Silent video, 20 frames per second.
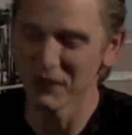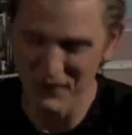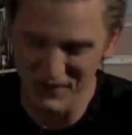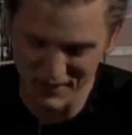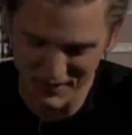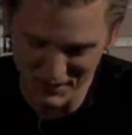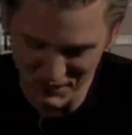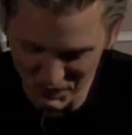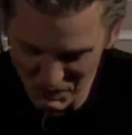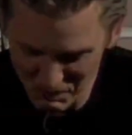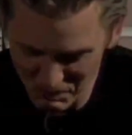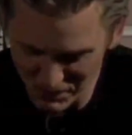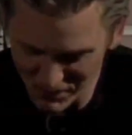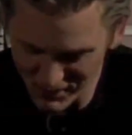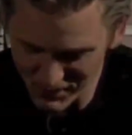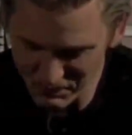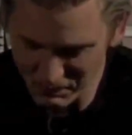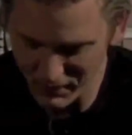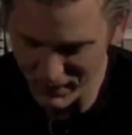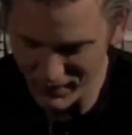she wasn't too
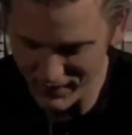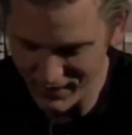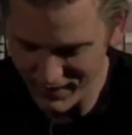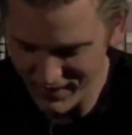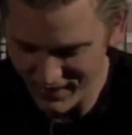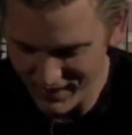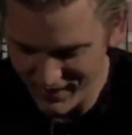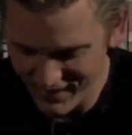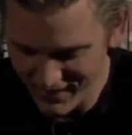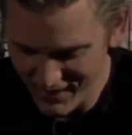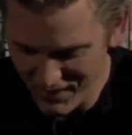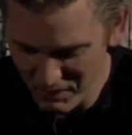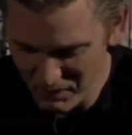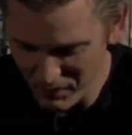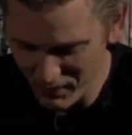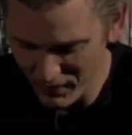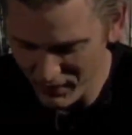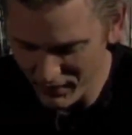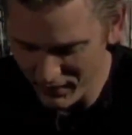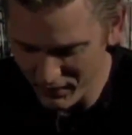impressed, but,
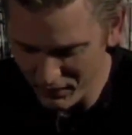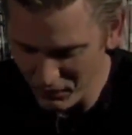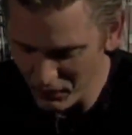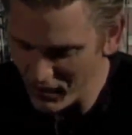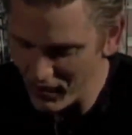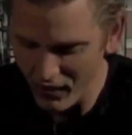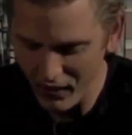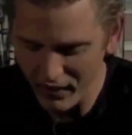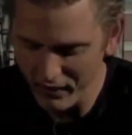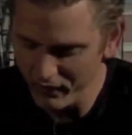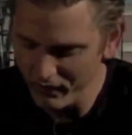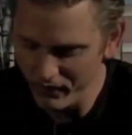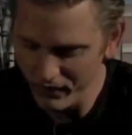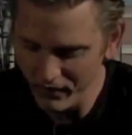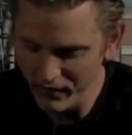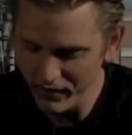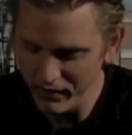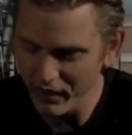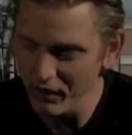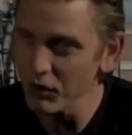but uh, wow, I
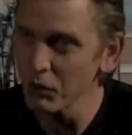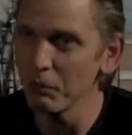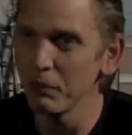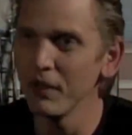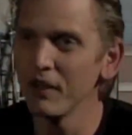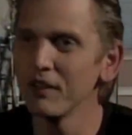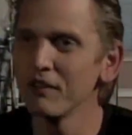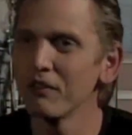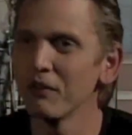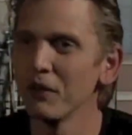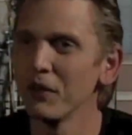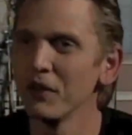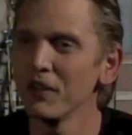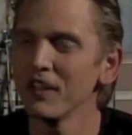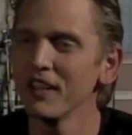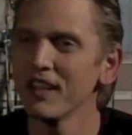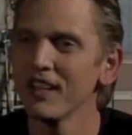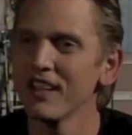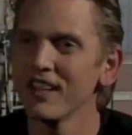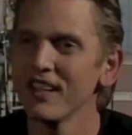really got the bug for
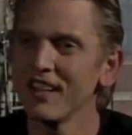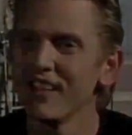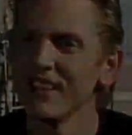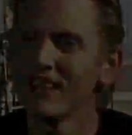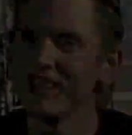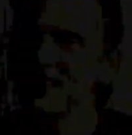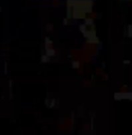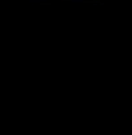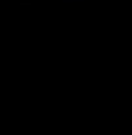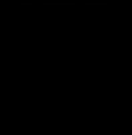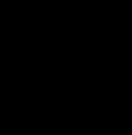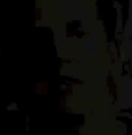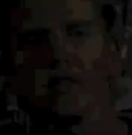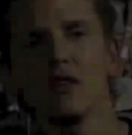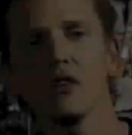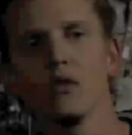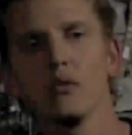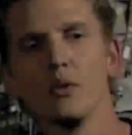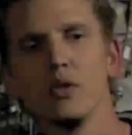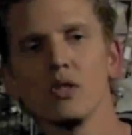it. I
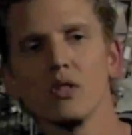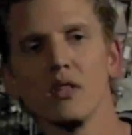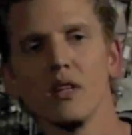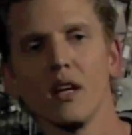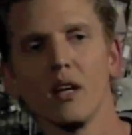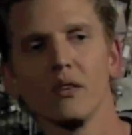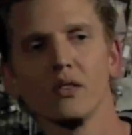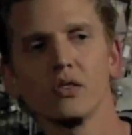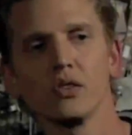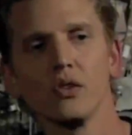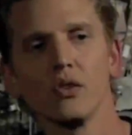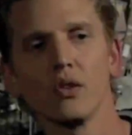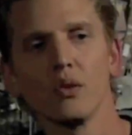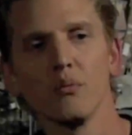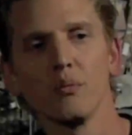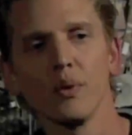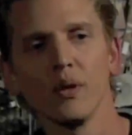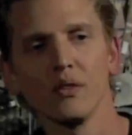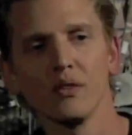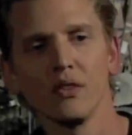think the reason that I was so
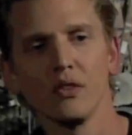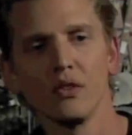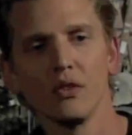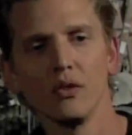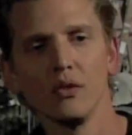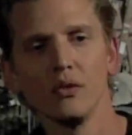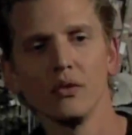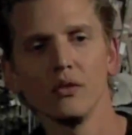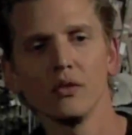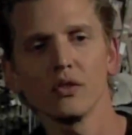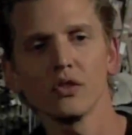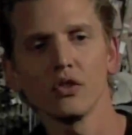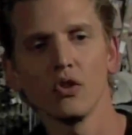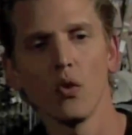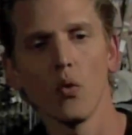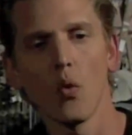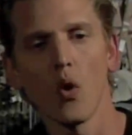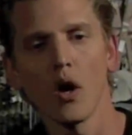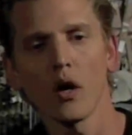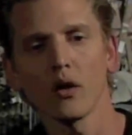compelled to do
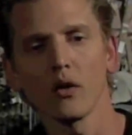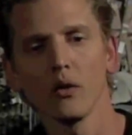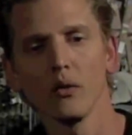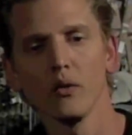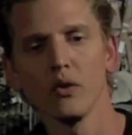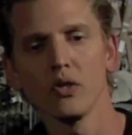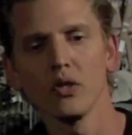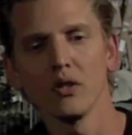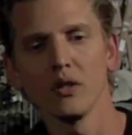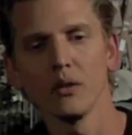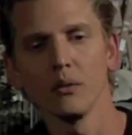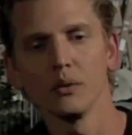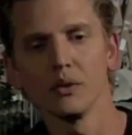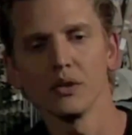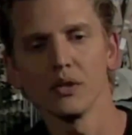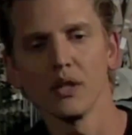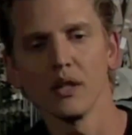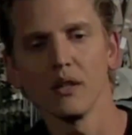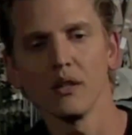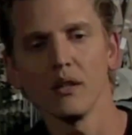Snow Walker originally
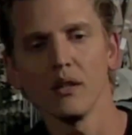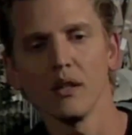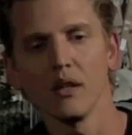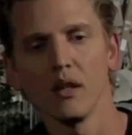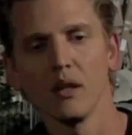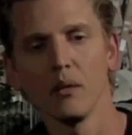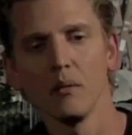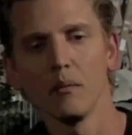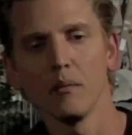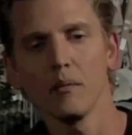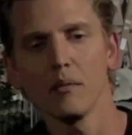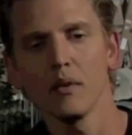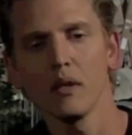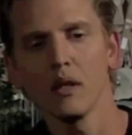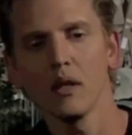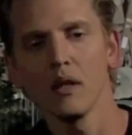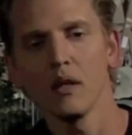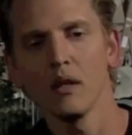was that um,